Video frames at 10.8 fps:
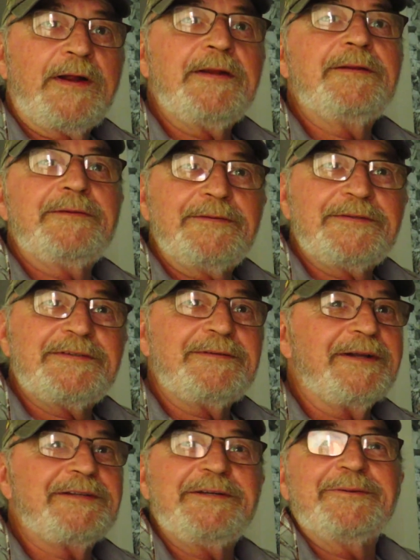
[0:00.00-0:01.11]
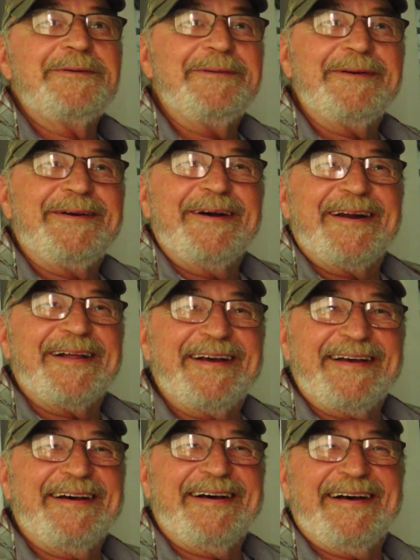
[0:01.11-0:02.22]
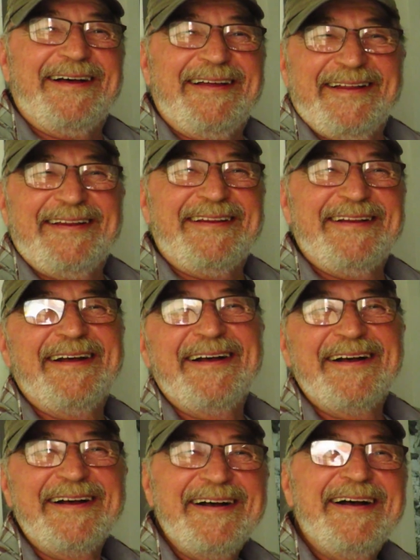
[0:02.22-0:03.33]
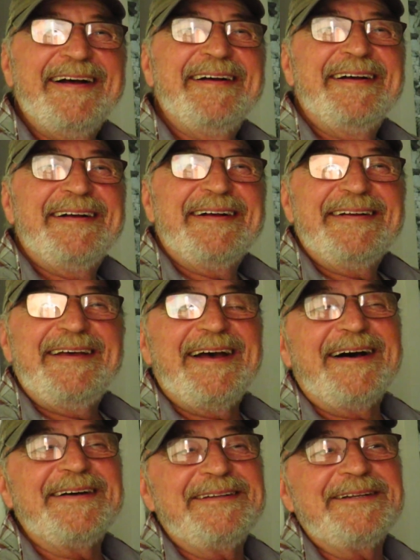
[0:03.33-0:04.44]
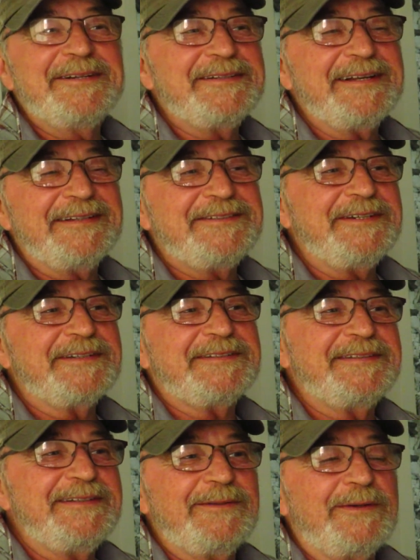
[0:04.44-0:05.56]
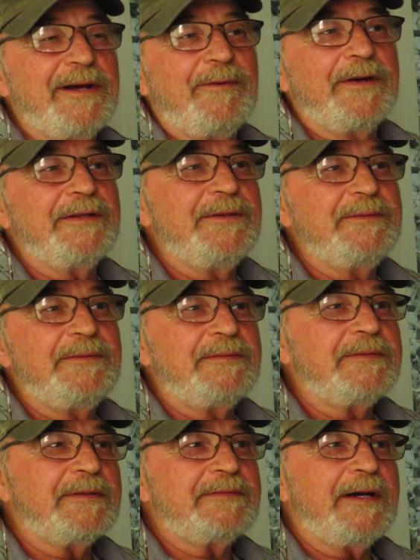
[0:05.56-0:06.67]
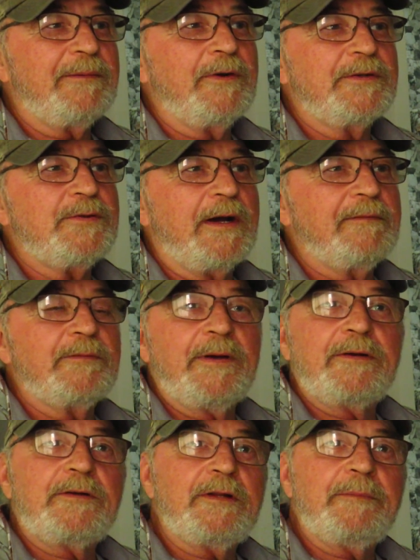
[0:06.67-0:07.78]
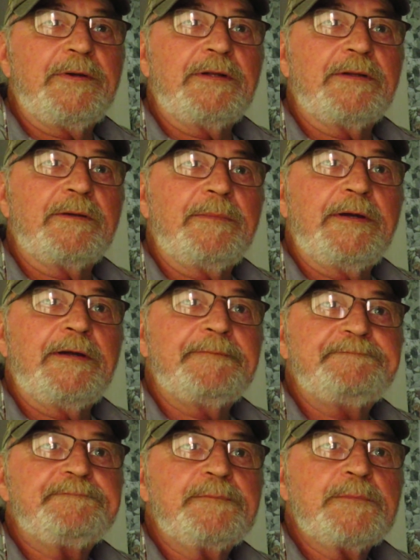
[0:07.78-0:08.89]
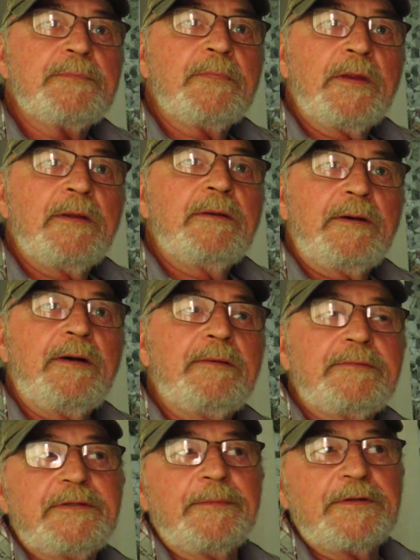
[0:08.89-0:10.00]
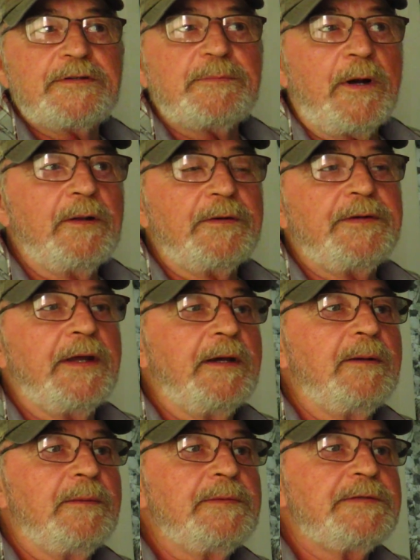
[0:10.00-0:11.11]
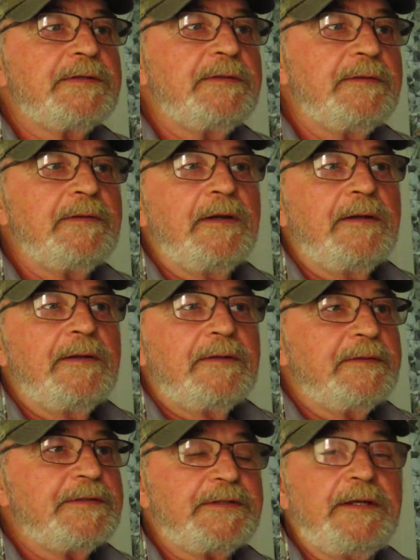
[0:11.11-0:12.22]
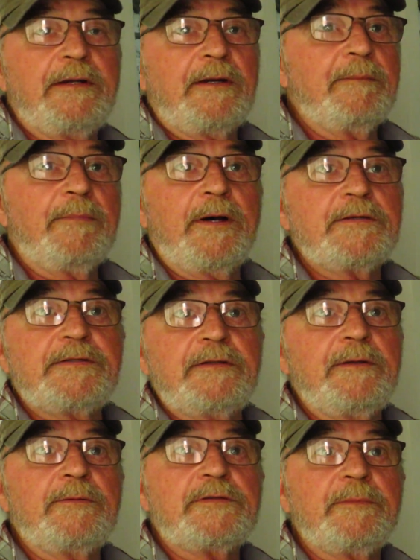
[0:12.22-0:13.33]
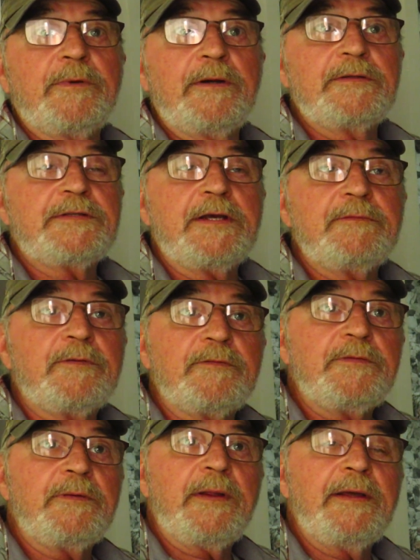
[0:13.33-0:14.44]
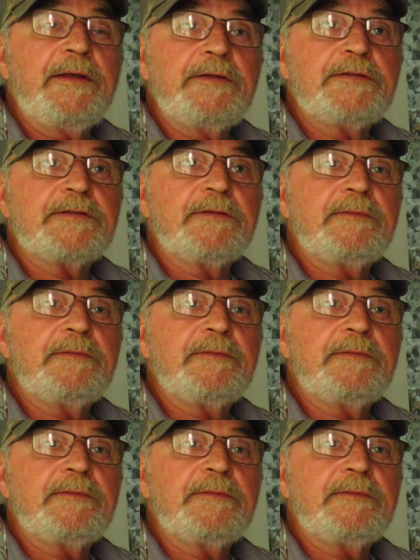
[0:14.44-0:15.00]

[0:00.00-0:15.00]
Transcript: I didn't do it soon. That's the only regret I got. Yeah, it's just, you know, and I want to travel around Colombia a little bit. Some of the smaller towns, and just get on a bus and go somewhere and stay for a few days.